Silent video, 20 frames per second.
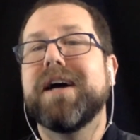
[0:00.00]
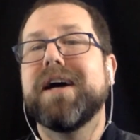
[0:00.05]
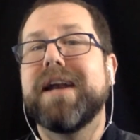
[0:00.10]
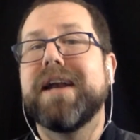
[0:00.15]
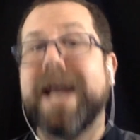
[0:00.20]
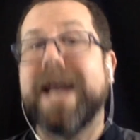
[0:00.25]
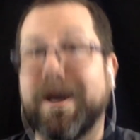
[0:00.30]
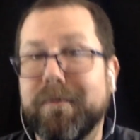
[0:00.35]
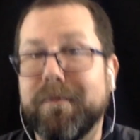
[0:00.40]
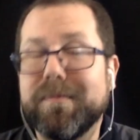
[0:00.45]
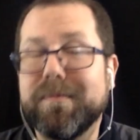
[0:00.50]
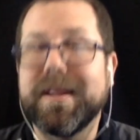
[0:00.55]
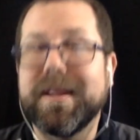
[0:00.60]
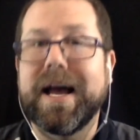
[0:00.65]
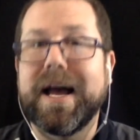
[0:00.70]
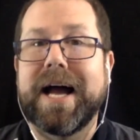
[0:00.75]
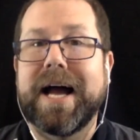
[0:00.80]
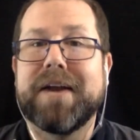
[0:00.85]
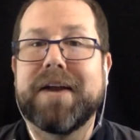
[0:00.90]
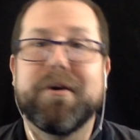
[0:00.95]
Now,
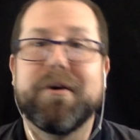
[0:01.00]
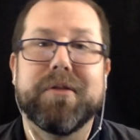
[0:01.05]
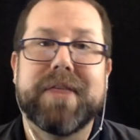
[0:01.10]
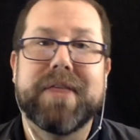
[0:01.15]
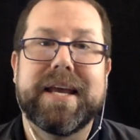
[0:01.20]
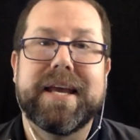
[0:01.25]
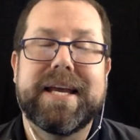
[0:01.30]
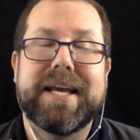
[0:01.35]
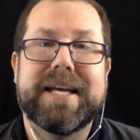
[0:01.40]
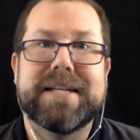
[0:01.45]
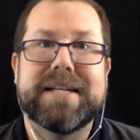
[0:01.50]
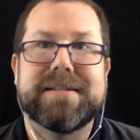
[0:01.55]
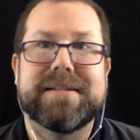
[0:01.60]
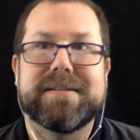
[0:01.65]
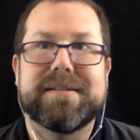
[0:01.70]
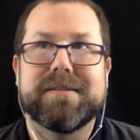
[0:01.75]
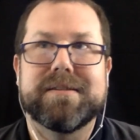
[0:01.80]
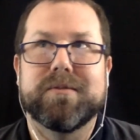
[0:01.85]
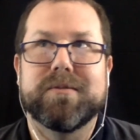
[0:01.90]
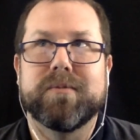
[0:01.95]
I don't think
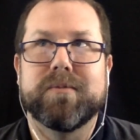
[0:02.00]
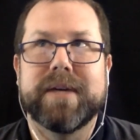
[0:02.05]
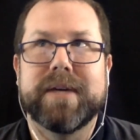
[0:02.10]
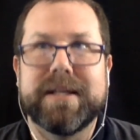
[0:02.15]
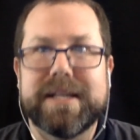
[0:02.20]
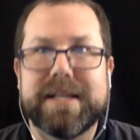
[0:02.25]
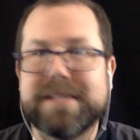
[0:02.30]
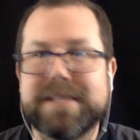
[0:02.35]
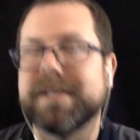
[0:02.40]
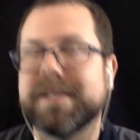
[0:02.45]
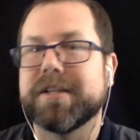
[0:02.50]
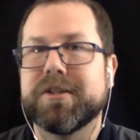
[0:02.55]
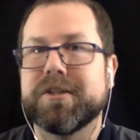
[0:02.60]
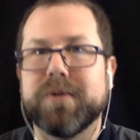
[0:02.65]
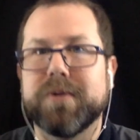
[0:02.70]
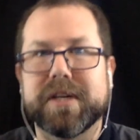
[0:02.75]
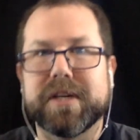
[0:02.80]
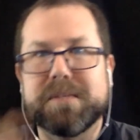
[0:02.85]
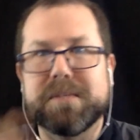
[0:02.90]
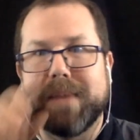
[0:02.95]
it's realistic
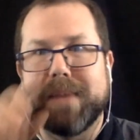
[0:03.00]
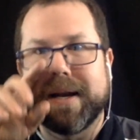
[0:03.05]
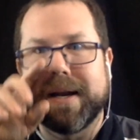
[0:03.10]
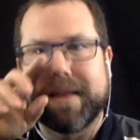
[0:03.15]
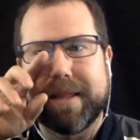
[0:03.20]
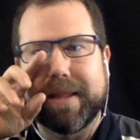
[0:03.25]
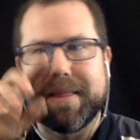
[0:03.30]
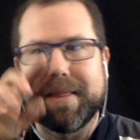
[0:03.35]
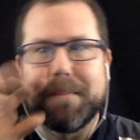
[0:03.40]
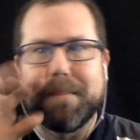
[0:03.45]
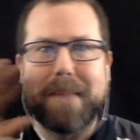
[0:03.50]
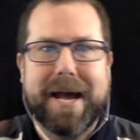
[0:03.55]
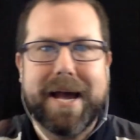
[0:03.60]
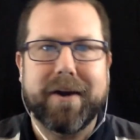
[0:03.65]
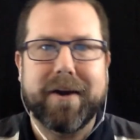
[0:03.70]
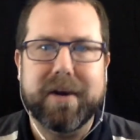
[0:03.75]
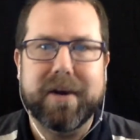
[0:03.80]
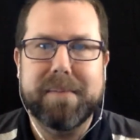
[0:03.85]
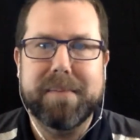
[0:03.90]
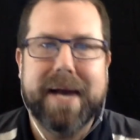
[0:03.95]
to expect that the
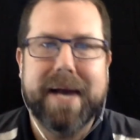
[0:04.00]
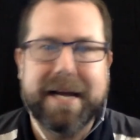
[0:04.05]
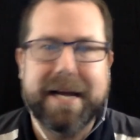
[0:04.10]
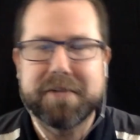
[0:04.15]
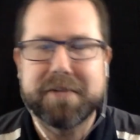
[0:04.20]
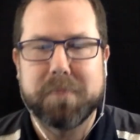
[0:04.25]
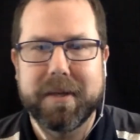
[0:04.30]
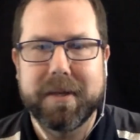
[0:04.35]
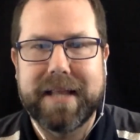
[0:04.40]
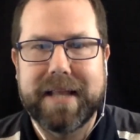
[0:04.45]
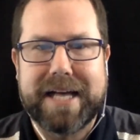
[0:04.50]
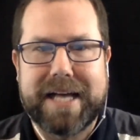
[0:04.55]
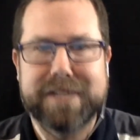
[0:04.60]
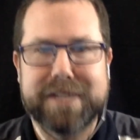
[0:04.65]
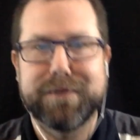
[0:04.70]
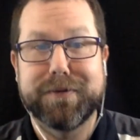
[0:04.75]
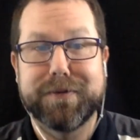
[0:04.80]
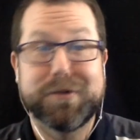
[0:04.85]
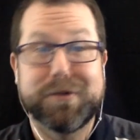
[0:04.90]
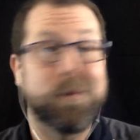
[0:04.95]
battery packs would
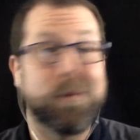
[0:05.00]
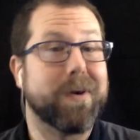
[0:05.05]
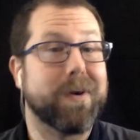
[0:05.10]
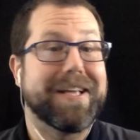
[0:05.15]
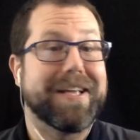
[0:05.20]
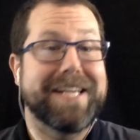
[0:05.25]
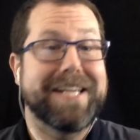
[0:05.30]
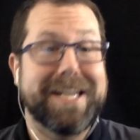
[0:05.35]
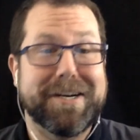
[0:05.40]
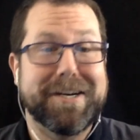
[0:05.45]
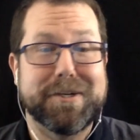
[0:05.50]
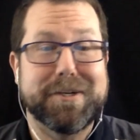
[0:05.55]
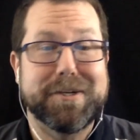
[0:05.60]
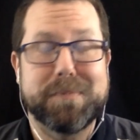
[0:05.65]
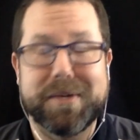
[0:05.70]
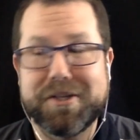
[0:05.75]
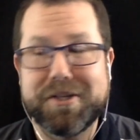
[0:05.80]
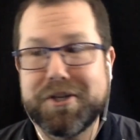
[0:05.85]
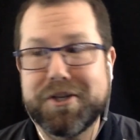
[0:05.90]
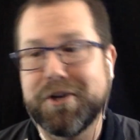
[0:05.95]
last for 20 years,
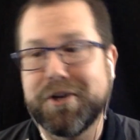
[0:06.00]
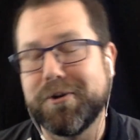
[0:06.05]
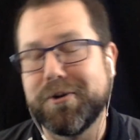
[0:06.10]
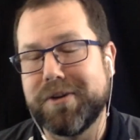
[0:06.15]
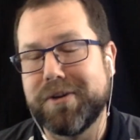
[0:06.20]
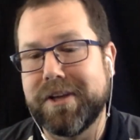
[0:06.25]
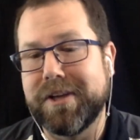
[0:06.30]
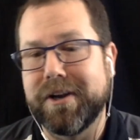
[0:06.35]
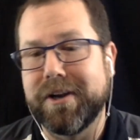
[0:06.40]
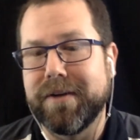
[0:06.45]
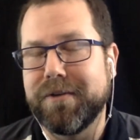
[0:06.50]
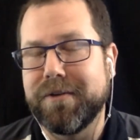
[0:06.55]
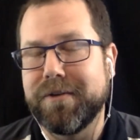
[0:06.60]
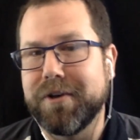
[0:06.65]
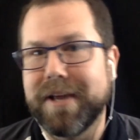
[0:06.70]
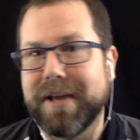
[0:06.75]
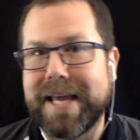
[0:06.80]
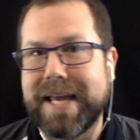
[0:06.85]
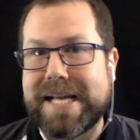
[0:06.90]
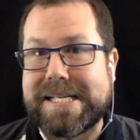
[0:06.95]
but shoot, if you
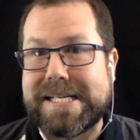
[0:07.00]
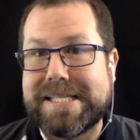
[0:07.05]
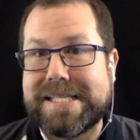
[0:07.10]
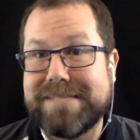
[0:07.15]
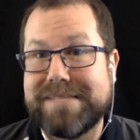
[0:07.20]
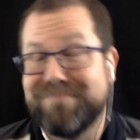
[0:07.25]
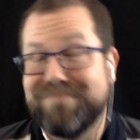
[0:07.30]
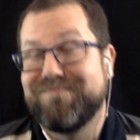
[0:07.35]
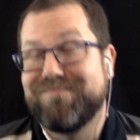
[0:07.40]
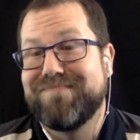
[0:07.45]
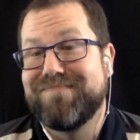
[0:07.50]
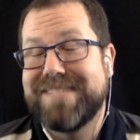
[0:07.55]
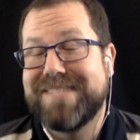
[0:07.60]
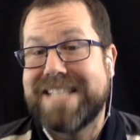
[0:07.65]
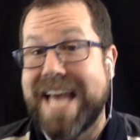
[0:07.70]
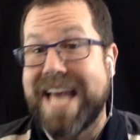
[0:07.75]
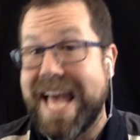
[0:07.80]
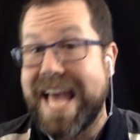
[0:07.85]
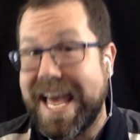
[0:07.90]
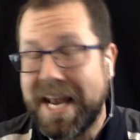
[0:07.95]
could get
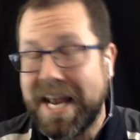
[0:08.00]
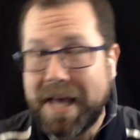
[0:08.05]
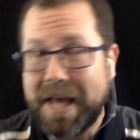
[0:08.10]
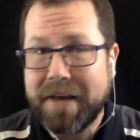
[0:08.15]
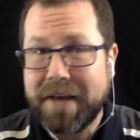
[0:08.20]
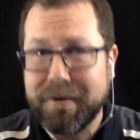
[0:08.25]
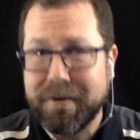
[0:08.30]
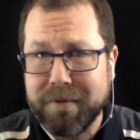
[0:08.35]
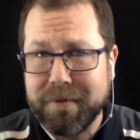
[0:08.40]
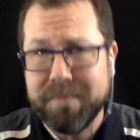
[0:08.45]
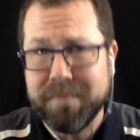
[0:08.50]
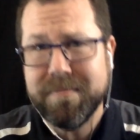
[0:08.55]
10 out of them